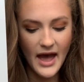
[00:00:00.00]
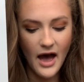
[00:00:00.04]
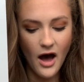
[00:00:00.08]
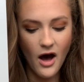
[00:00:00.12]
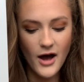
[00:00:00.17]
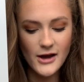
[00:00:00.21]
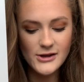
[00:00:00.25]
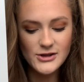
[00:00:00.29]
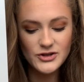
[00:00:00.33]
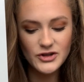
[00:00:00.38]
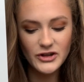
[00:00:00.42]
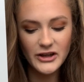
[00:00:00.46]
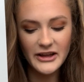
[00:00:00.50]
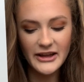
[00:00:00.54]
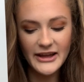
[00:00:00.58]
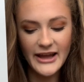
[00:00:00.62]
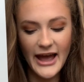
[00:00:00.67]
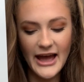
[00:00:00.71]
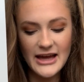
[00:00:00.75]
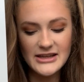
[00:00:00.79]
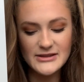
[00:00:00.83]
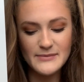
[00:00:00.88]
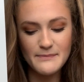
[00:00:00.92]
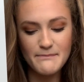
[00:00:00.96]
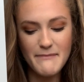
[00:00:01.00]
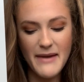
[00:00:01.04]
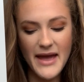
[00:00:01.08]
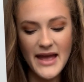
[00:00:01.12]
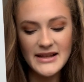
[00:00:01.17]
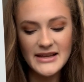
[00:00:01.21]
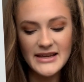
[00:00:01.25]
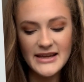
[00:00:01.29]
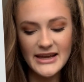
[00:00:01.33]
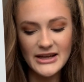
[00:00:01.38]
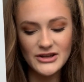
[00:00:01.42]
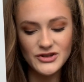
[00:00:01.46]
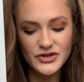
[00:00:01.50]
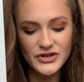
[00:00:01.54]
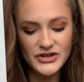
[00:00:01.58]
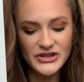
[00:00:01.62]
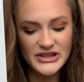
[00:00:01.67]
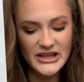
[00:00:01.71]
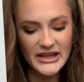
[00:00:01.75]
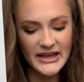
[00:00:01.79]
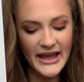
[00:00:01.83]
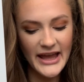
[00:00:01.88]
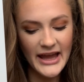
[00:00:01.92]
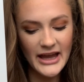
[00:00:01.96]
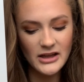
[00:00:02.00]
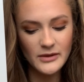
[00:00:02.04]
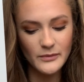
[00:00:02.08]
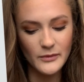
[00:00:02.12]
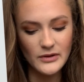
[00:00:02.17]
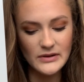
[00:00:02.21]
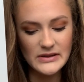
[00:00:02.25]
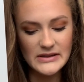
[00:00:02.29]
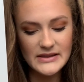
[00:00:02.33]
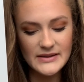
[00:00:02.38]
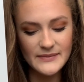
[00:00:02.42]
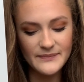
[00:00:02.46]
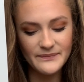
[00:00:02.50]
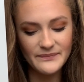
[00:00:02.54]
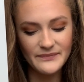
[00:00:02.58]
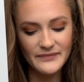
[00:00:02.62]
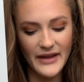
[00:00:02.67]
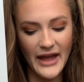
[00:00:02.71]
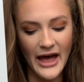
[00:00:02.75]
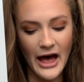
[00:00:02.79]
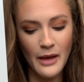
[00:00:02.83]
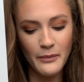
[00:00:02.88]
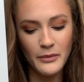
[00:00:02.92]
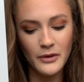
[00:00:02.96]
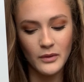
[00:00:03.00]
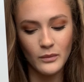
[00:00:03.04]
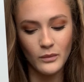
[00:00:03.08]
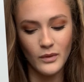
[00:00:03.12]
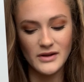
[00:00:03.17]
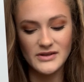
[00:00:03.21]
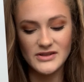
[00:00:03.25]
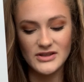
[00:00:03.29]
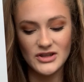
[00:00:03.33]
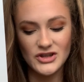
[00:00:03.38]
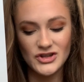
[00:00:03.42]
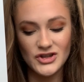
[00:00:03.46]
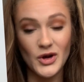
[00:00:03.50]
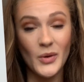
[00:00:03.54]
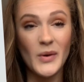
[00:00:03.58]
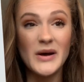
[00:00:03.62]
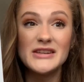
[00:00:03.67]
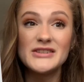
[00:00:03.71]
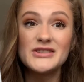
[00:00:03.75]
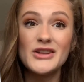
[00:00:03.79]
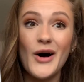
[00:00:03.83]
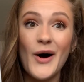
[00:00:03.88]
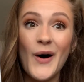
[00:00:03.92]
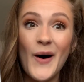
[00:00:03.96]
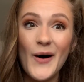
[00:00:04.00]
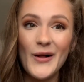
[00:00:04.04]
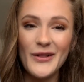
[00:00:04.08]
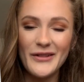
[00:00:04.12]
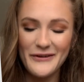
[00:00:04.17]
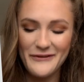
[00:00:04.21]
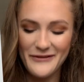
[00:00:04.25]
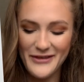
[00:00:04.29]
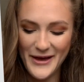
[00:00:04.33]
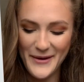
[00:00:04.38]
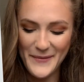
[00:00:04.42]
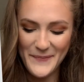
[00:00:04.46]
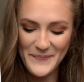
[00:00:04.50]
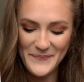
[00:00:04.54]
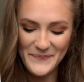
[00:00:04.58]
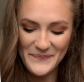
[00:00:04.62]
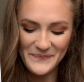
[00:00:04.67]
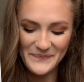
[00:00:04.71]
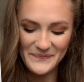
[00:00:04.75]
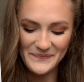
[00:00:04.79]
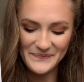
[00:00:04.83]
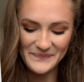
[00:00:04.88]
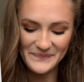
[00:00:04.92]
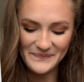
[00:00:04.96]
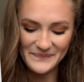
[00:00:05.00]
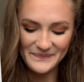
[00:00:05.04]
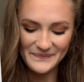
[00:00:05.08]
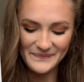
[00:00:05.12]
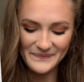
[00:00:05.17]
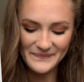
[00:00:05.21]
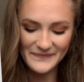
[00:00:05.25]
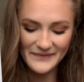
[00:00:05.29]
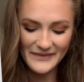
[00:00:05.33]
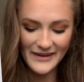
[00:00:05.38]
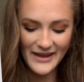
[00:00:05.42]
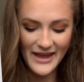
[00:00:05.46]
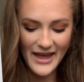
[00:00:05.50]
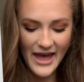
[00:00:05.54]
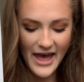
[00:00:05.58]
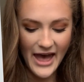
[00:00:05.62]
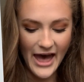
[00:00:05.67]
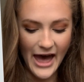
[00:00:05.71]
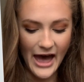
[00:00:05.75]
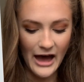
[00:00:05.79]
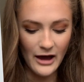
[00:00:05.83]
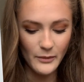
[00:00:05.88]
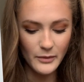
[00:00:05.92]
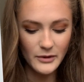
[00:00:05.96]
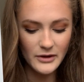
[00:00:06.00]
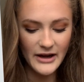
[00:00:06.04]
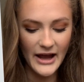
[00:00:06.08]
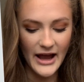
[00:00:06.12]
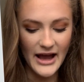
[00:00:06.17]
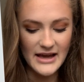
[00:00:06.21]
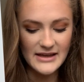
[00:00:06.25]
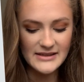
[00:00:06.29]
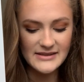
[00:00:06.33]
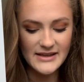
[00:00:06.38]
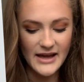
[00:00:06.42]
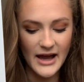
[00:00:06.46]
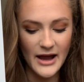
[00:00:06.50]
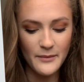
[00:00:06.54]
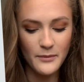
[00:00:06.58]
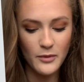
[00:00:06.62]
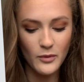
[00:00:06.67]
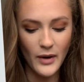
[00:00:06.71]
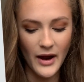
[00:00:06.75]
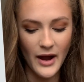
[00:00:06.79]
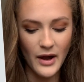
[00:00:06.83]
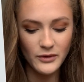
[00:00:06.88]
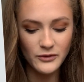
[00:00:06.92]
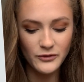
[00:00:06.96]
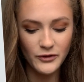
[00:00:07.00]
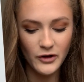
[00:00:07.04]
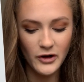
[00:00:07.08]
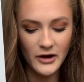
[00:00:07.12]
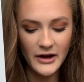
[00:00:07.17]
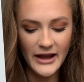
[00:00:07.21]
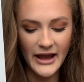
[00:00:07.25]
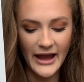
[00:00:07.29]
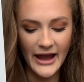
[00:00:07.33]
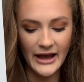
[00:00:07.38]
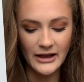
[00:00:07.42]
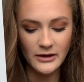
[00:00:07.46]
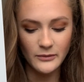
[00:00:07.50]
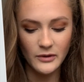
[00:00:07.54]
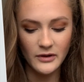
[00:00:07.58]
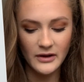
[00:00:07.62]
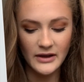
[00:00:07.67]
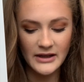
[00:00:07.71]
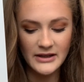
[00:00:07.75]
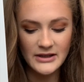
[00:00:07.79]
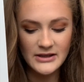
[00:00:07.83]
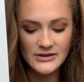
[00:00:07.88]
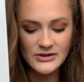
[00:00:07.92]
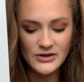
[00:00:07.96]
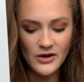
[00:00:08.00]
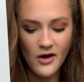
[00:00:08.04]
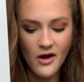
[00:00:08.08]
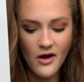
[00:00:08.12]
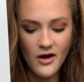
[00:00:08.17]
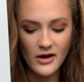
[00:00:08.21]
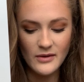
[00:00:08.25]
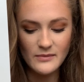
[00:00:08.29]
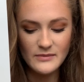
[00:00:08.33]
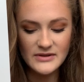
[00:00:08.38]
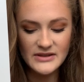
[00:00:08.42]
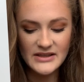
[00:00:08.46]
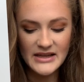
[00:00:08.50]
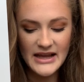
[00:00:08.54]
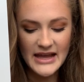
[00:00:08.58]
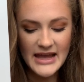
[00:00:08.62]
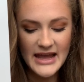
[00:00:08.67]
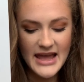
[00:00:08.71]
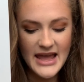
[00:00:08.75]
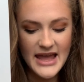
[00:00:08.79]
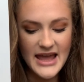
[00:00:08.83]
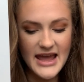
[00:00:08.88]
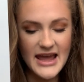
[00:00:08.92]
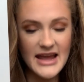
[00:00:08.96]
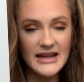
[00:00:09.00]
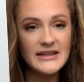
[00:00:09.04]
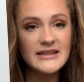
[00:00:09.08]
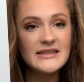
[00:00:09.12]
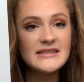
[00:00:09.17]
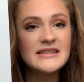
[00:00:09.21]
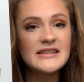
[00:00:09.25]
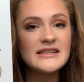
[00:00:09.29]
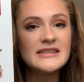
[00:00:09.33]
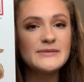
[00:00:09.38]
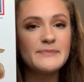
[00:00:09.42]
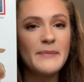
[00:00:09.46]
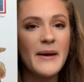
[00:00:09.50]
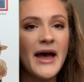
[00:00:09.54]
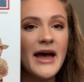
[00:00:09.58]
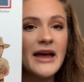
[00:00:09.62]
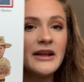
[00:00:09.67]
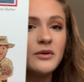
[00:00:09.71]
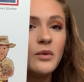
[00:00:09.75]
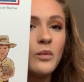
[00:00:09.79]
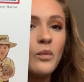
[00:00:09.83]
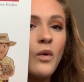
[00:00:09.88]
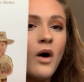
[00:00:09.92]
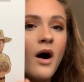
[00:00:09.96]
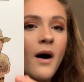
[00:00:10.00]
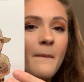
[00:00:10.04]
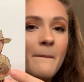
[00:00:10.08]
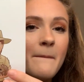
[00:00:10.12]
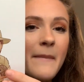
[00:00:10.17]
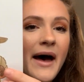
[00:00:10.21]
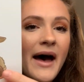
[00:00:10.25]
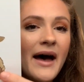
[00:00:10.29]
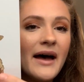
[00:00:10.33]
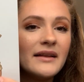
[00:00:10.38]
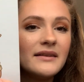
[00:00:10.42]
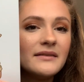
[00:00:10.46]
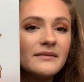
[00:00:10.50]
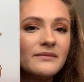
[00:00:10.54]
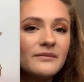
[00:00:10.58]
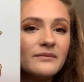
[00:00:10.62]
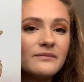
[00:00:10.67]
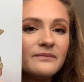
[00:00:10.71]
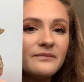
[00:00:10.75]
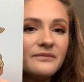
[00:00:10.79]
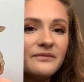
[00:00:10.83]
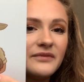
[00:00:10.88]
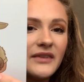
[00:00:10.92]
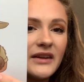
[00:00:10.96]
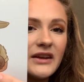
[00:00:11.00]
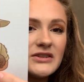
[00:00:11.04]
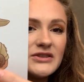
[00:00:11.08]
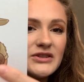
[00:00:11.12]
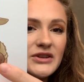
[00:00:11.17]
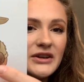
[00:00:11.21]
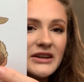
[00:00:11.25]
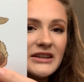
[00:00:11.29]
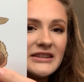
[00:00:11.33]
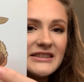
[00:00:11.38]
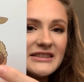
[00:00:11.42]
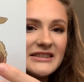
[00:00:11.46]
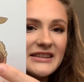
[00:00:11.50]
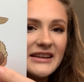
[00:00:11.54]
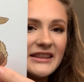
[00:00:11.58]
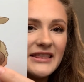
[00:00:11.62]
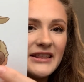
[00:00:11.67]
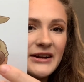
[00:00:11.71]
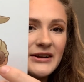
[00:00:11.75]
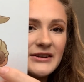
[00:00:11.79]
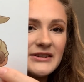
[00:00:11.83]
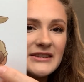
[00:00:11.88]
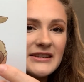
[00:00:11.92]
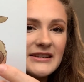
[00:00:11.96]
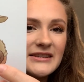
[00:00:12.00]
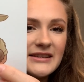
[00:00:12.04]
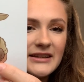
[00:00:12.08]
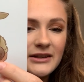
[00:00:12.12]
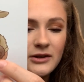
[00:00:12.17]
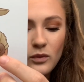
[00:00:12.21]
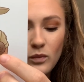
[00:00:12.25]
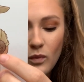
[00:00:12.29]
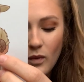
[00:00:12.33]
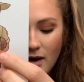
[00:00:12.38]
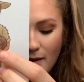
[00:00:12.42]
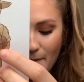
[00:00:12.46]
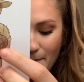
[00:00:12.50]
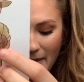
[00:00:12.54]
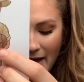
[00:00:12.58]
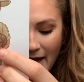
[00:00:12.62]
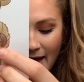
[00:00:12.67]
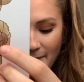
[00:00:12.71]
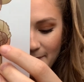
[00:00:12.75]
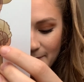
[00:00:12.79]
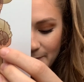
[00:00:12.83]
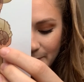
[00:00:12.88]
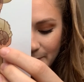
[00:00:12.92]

Australia has many interesting animals. Albert wants to show us all of them. Albert has a brown furry animal in his arms. It is his pet wombat. As you can see, there's his little wombat.